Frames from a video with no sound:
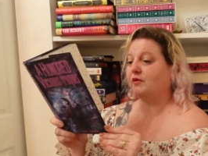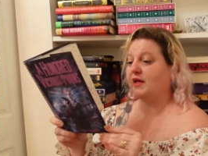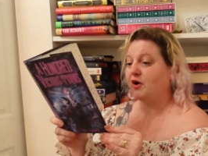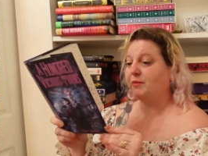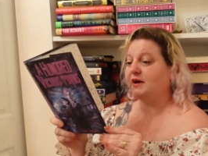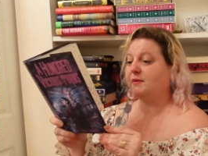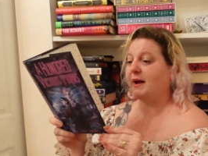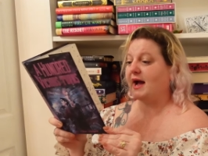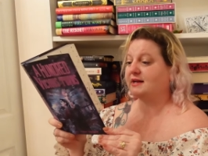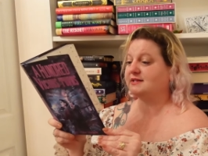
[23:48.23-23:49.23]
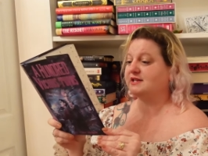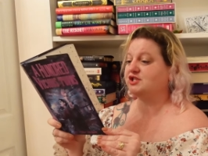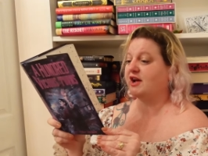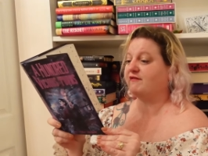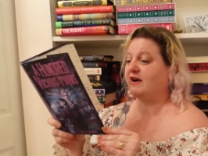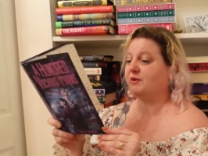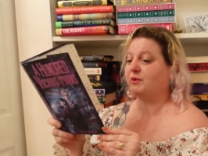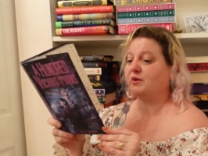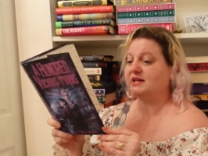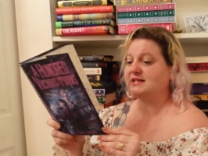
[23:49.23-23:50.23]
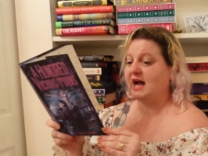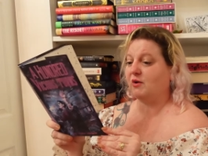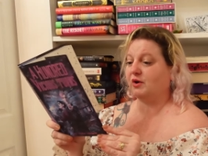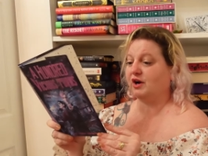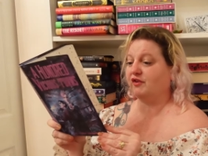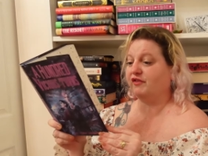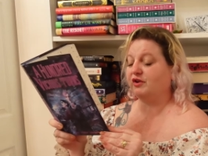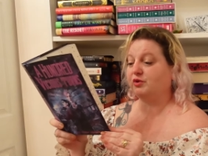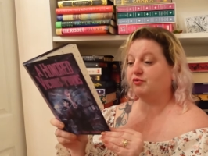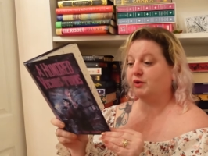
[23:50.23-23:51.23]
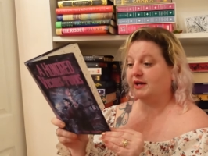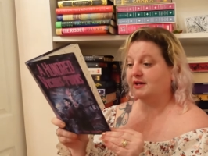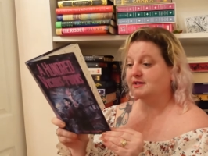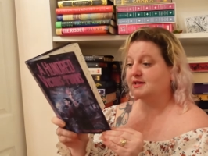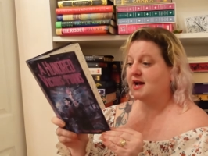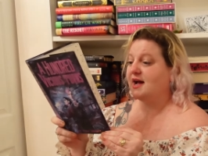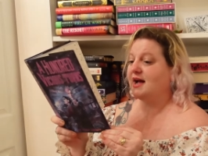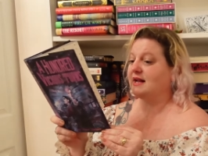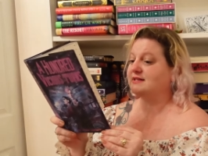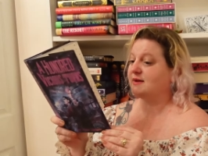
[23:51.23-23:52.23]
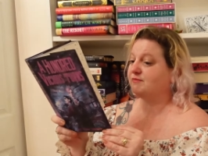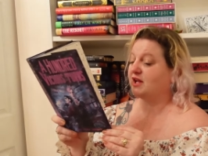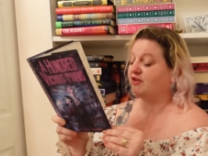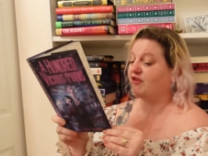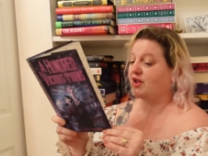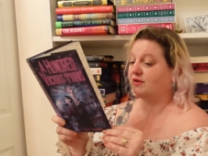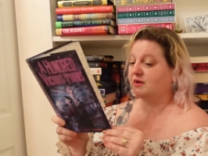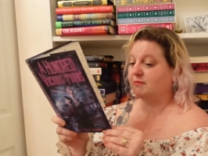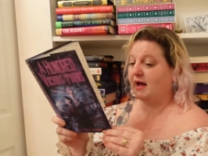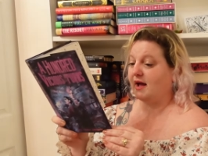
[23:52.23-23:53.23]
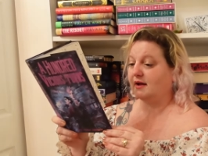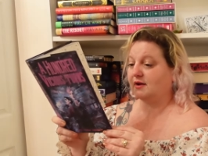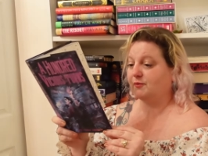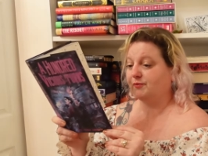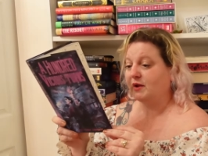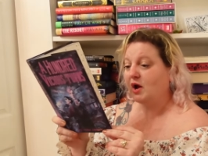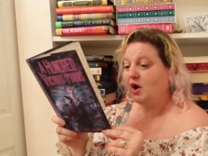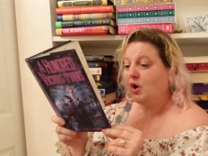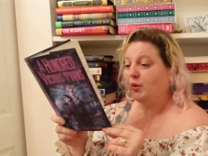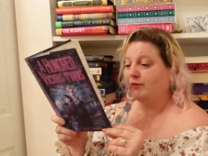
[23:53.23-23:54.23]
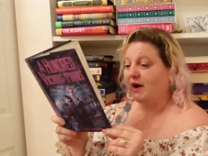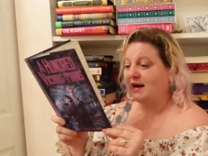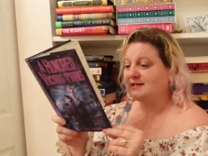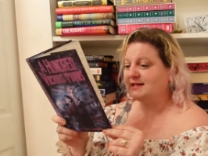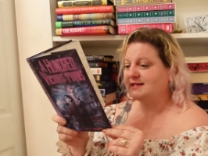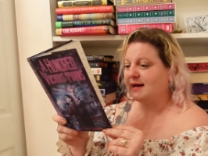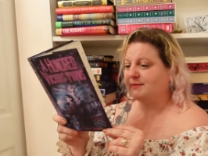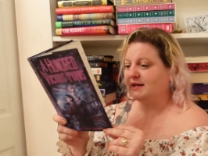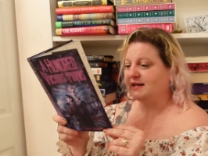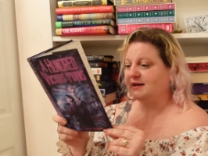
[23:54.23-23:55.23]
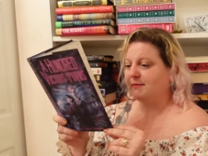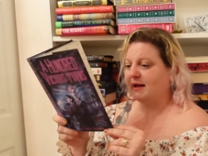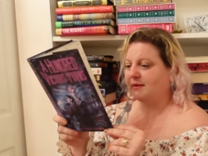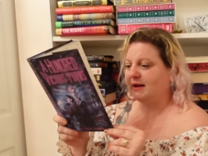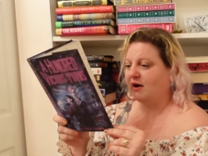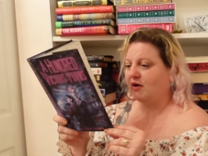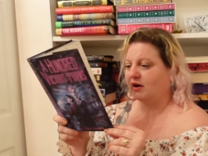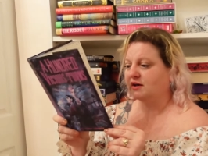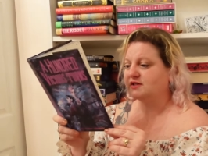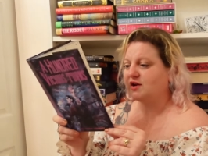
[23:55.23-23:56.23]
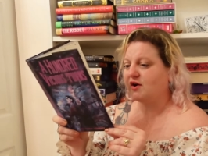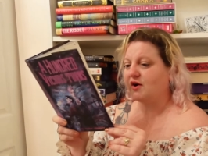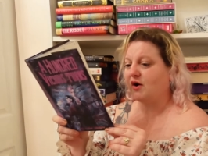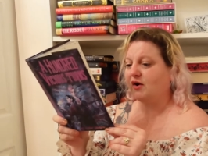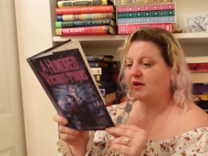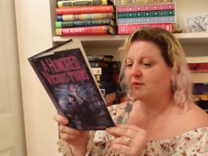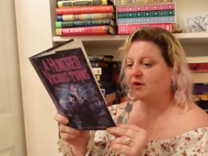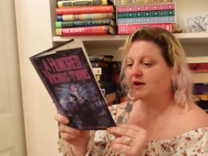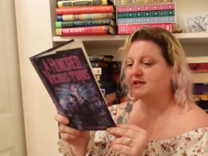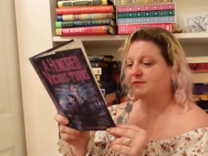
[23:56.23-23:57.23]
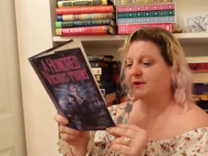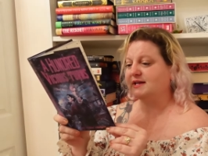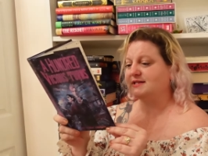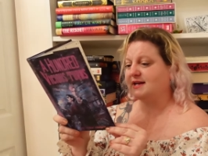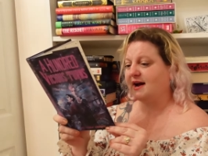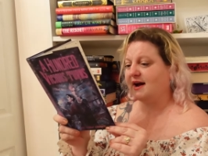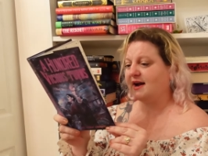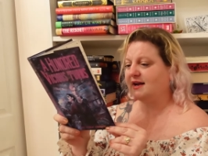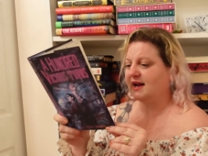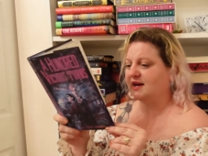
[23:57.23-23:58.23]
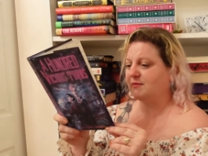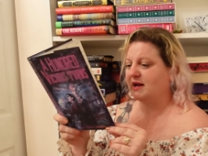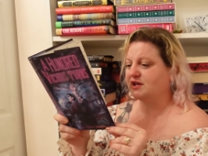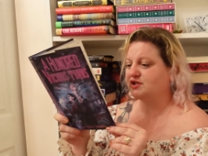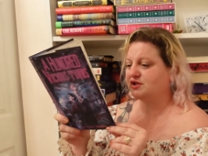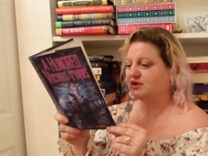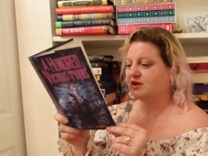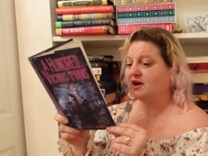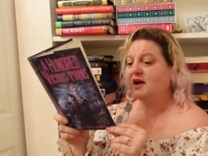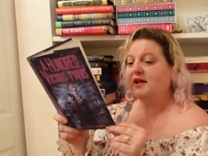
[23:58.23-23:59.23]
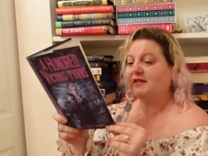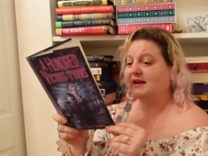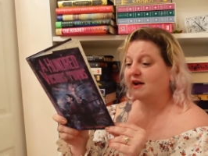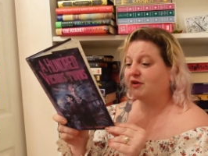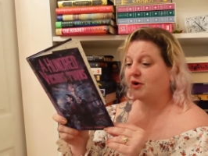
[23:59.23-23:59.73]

they opened a passage and found a broken tower in a field of weeds, and something followed them back. When Rat is accepted into Bellamy Arts, all they want is a place to hide and to make sure they never